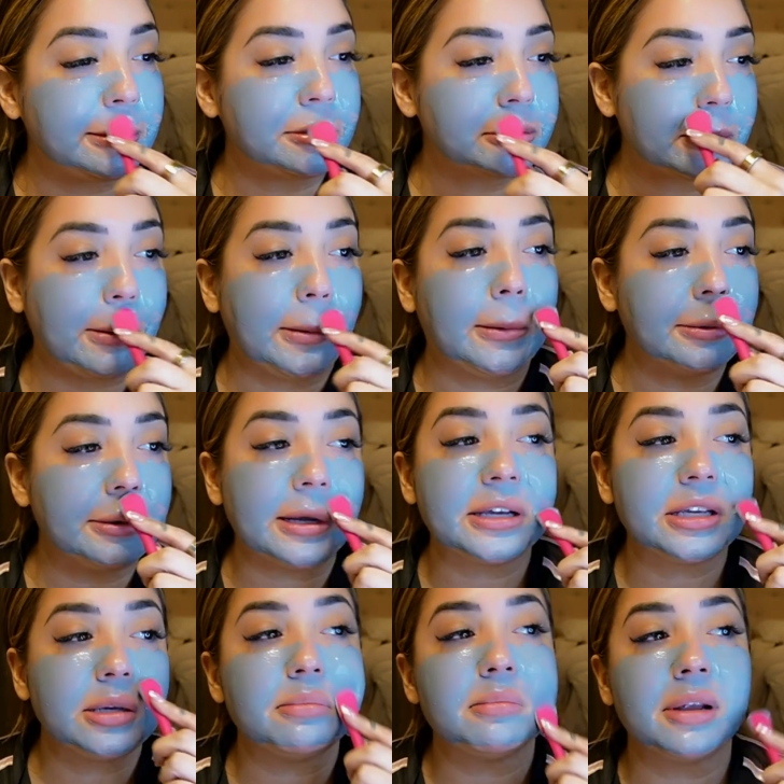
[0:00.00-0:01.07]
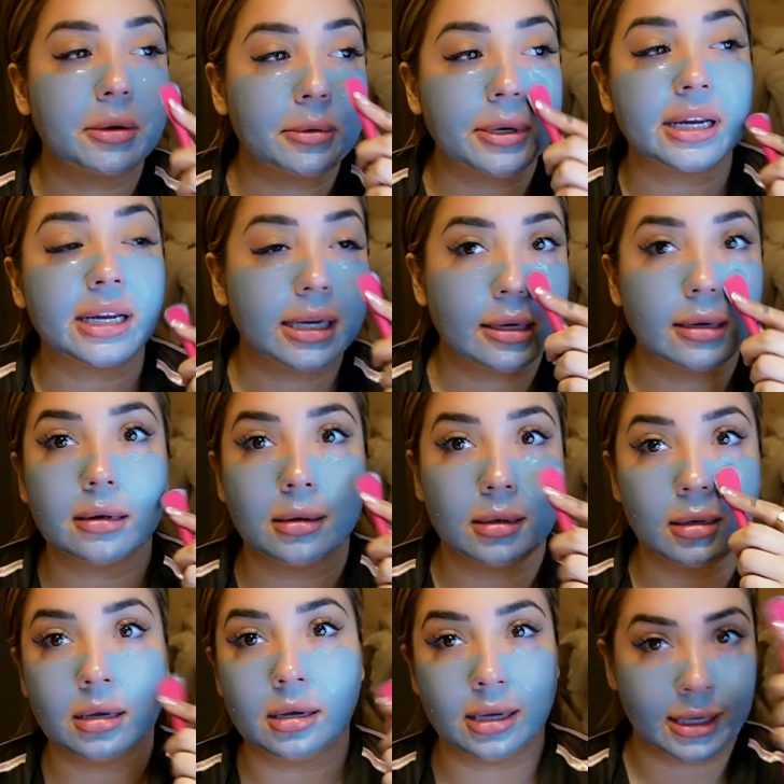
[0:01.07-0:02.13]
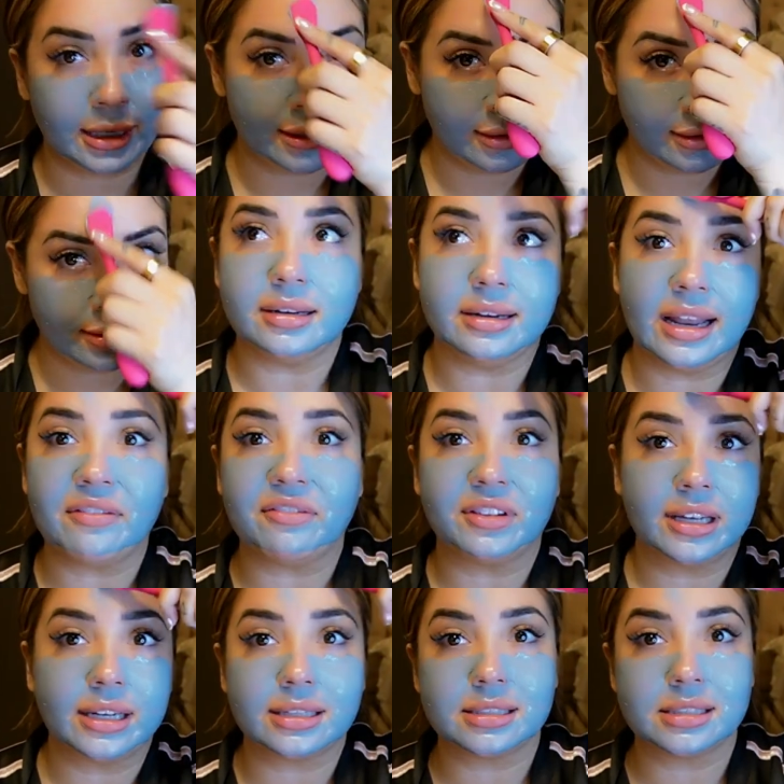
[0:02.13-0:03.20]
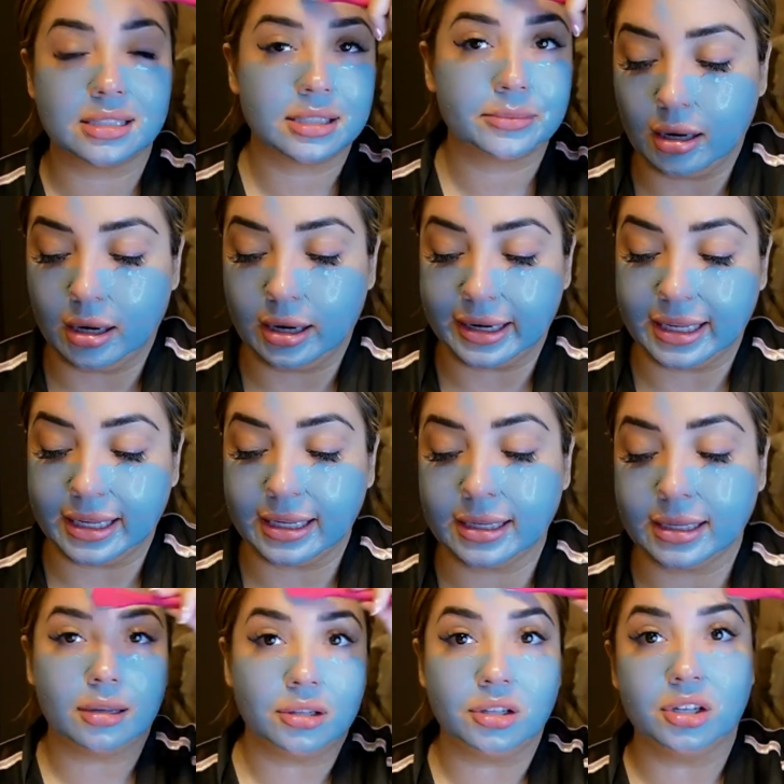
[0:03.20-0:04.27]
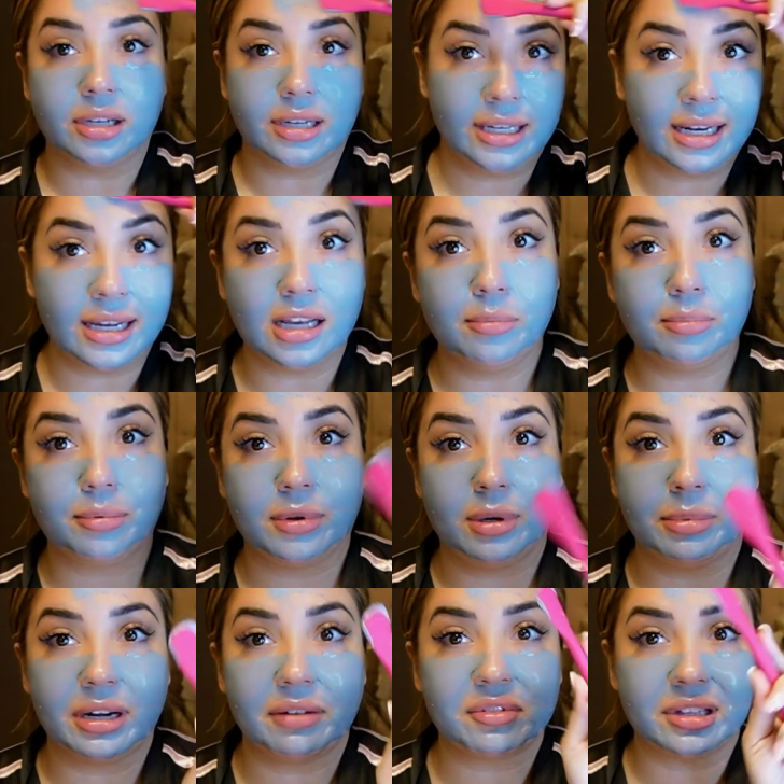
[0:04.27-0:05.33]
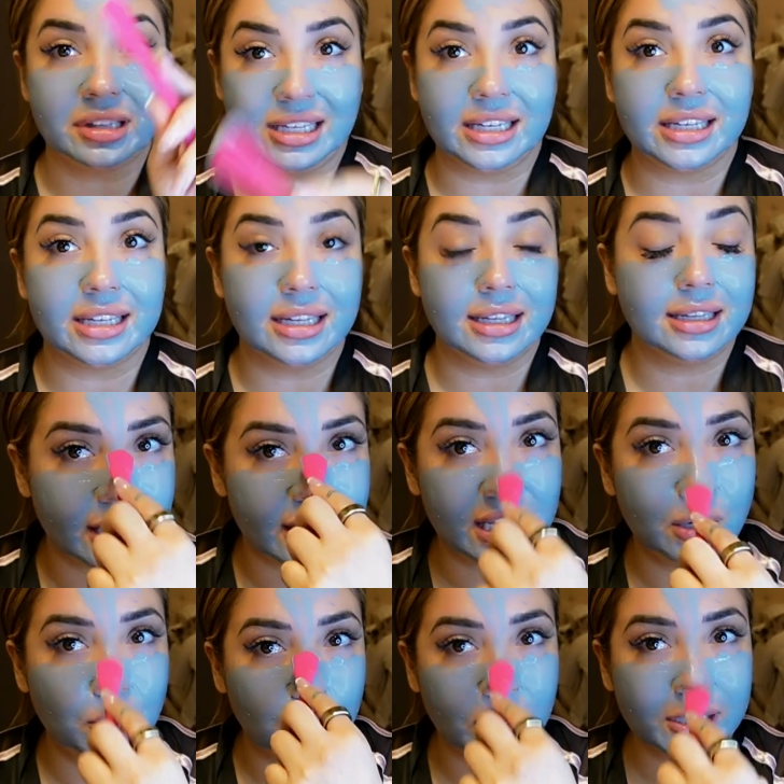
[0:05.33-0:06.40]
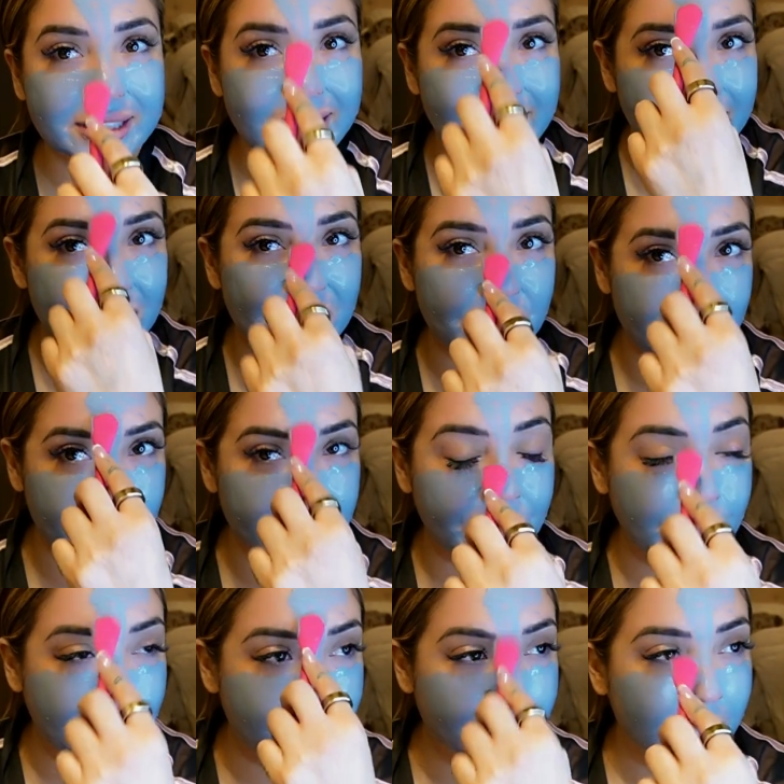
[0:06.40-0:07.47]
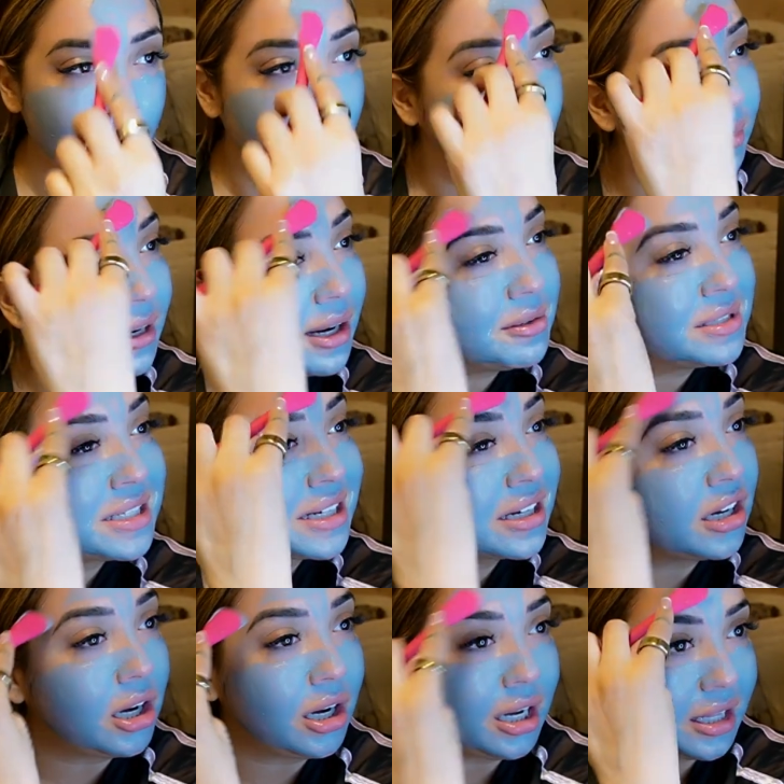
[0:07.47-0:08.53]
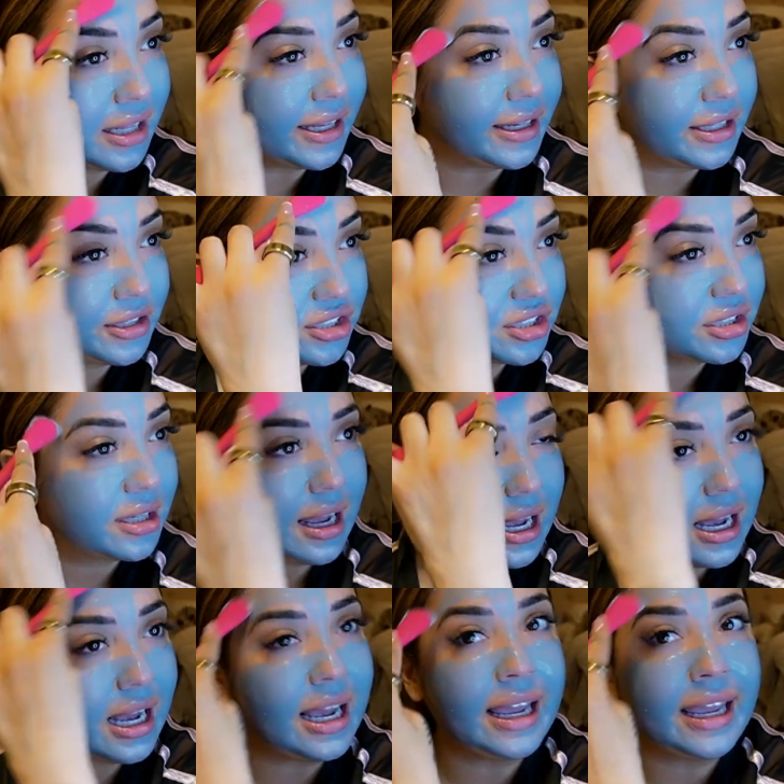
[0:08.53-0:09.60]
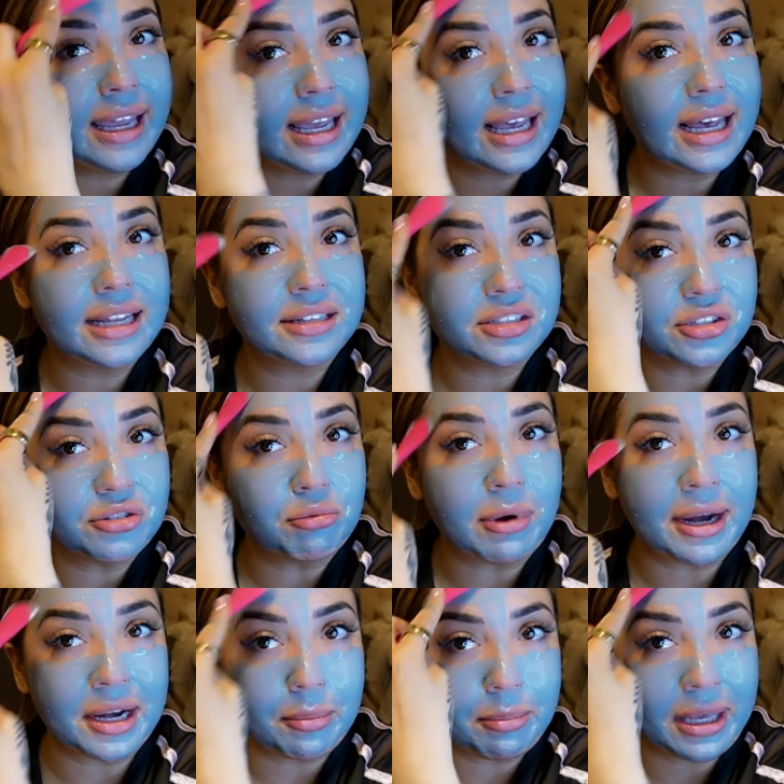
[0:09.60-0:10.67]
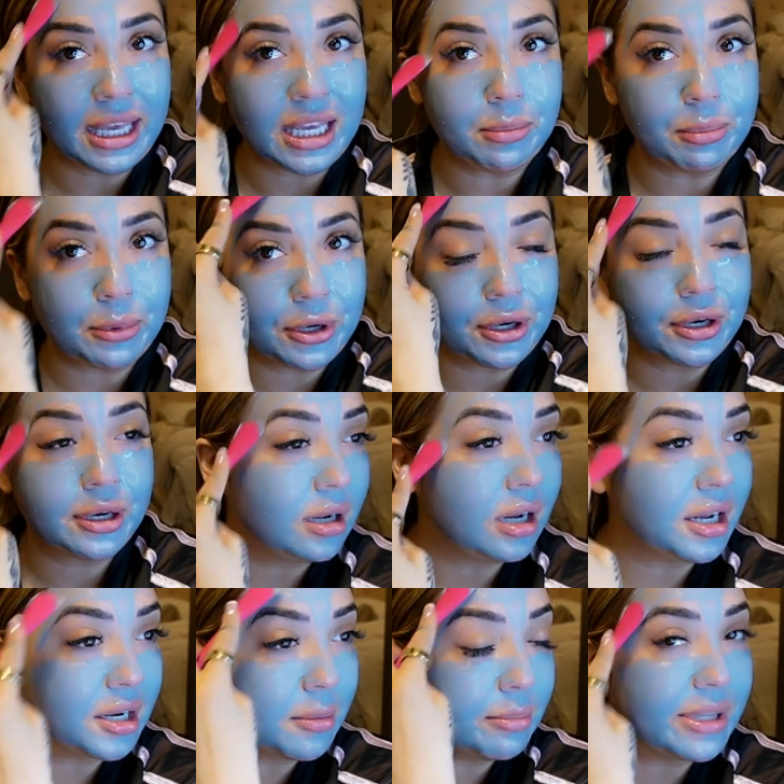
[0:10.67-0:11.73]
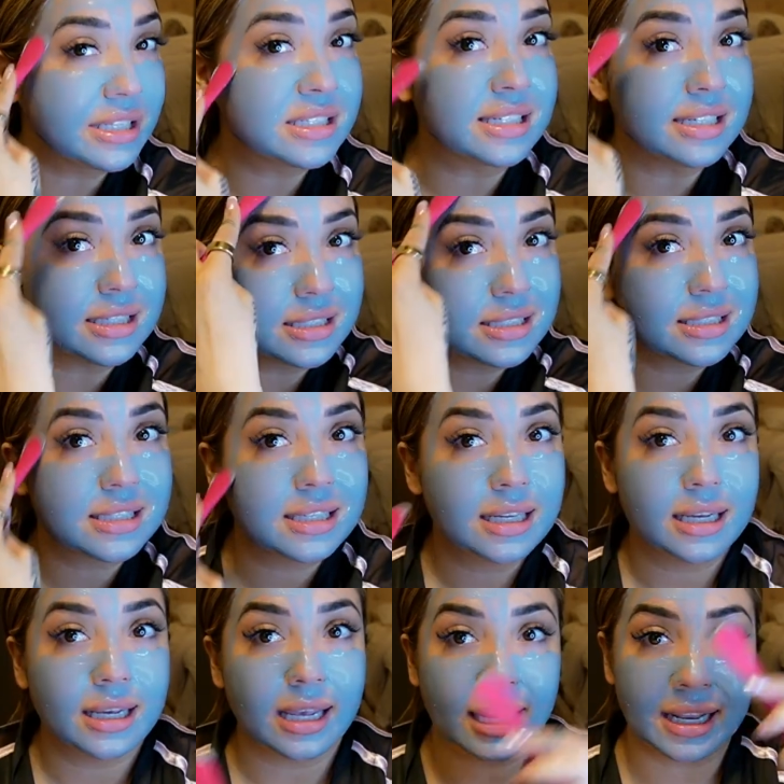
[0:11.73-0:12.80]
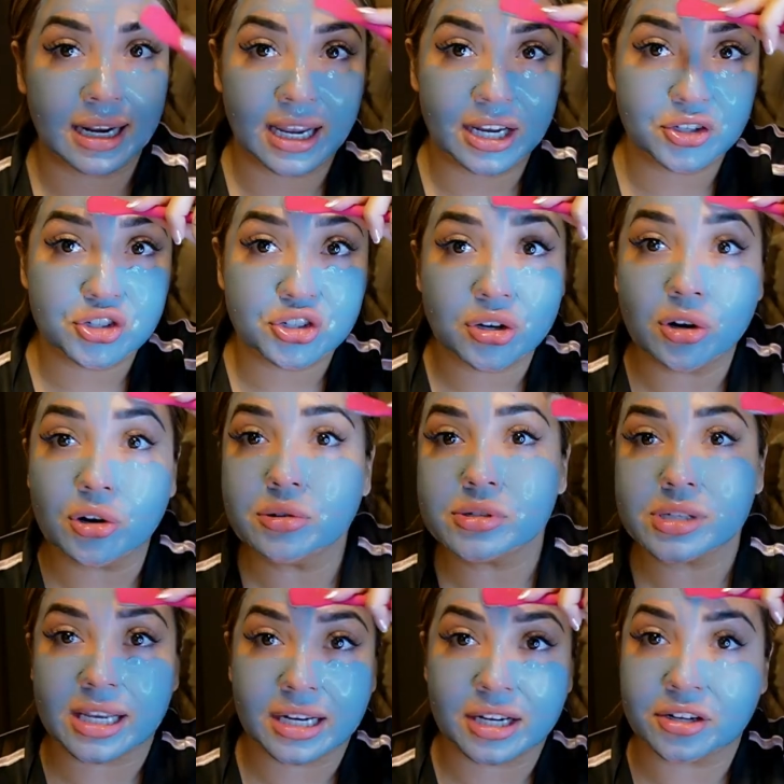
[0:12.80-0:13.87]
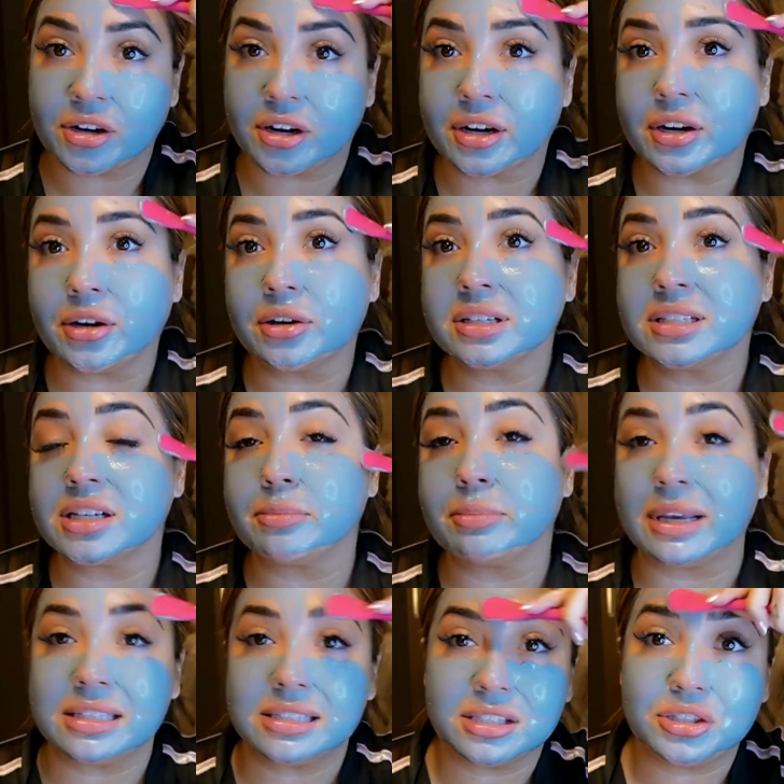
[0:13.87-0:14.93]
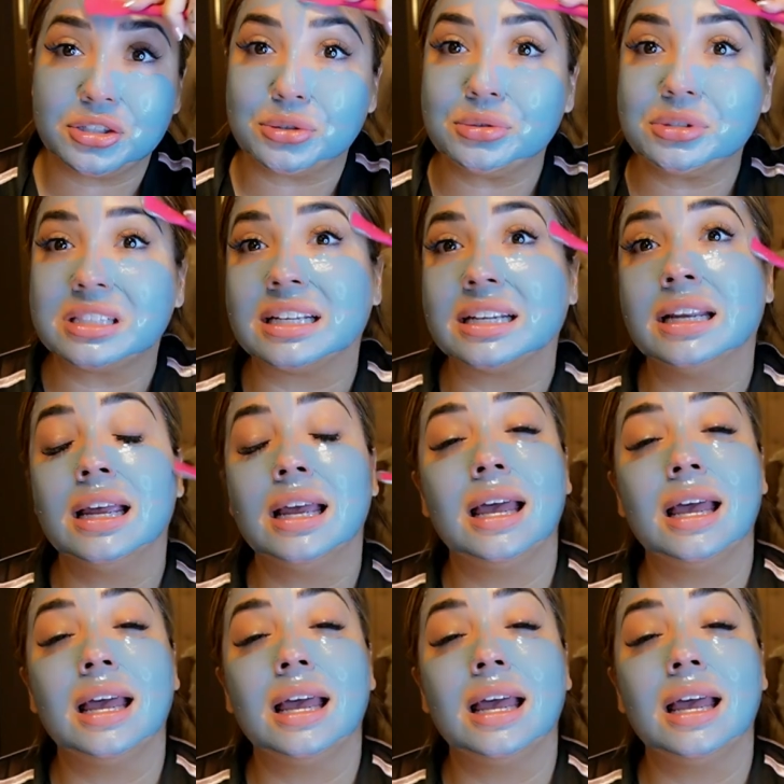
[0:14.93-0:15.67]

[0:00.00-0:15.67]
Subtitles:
there's a whole documentary on Netflix on it. Look it up. I'm gonna have to link it. He worked at Anadarko. When I was in college, I had to write a paper on a business, and I chose Anadarko because they're based in Houston